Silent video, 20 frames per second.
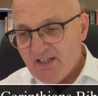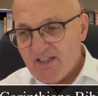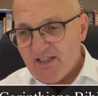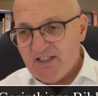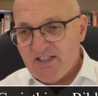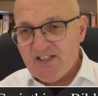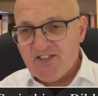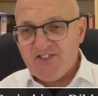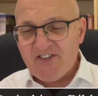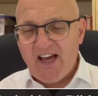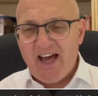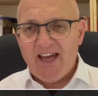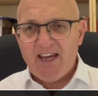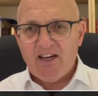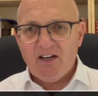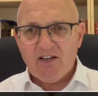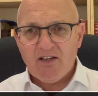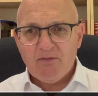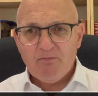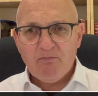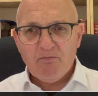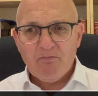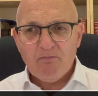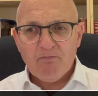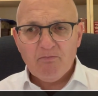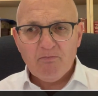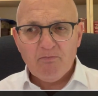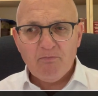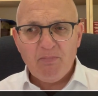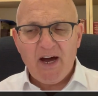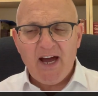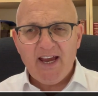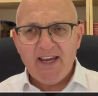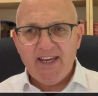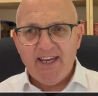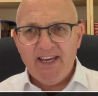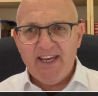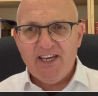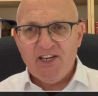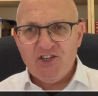desire by
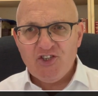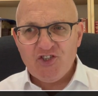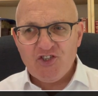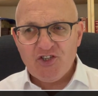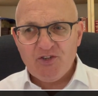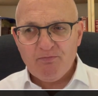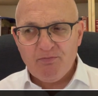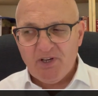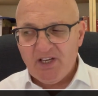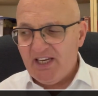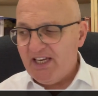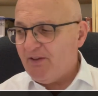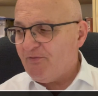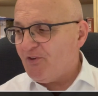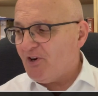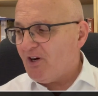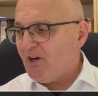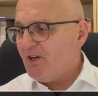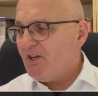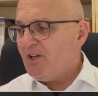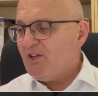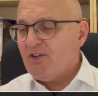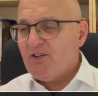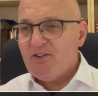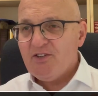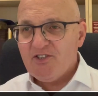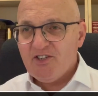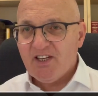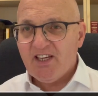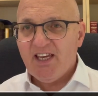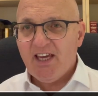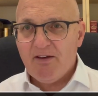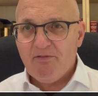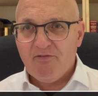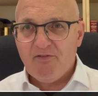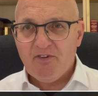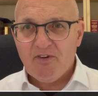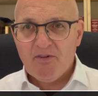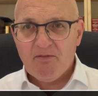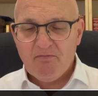each believer to
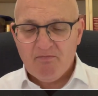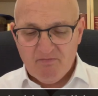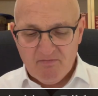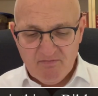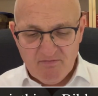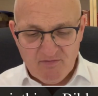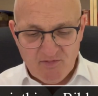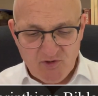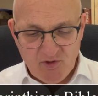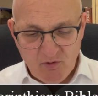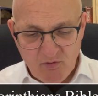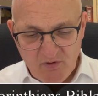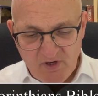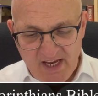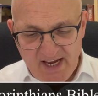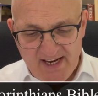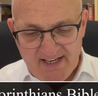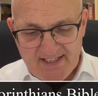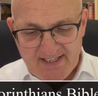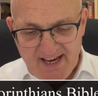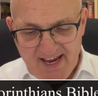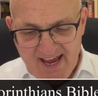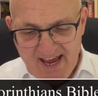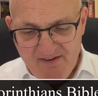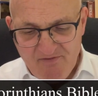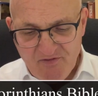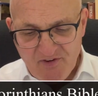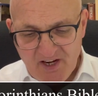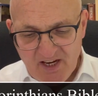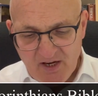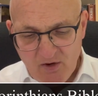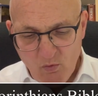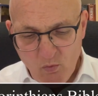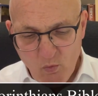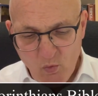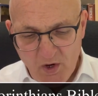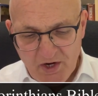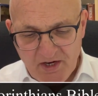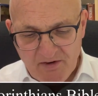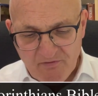give. So let every
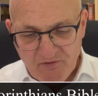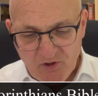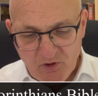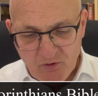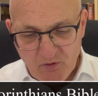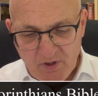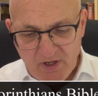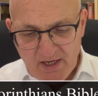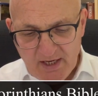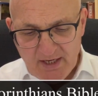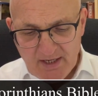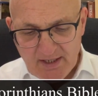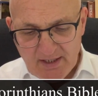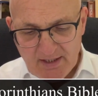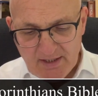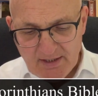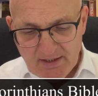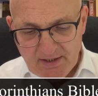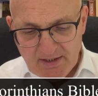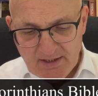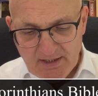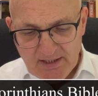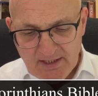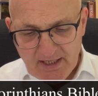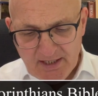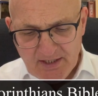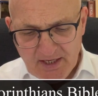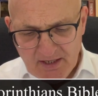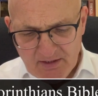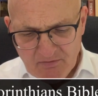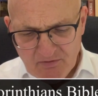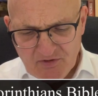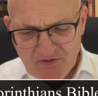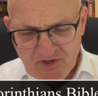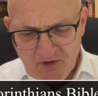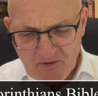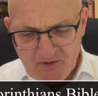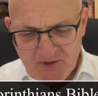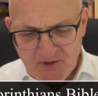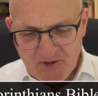one of you, and I
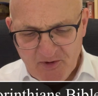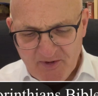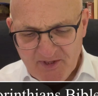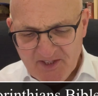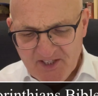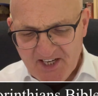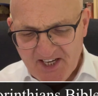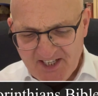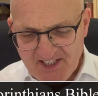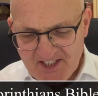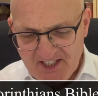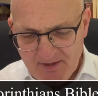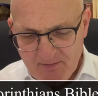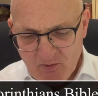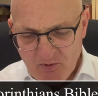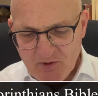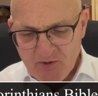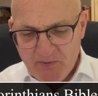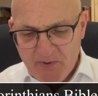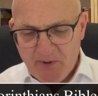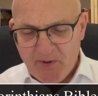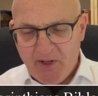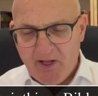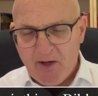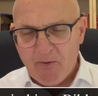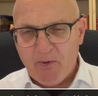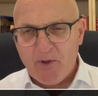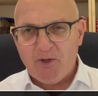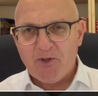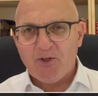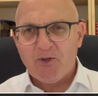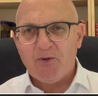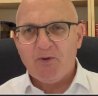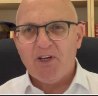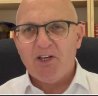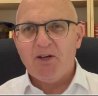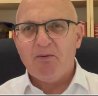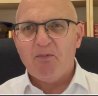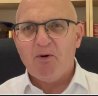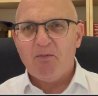was going to read the next statement, which I will do
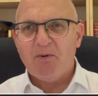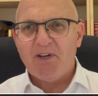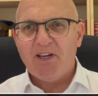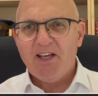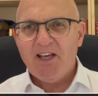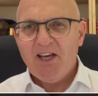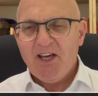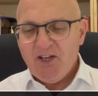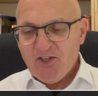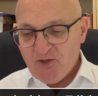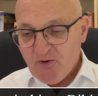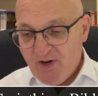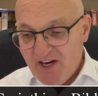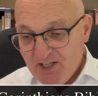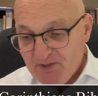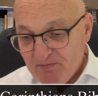in a moment. So it's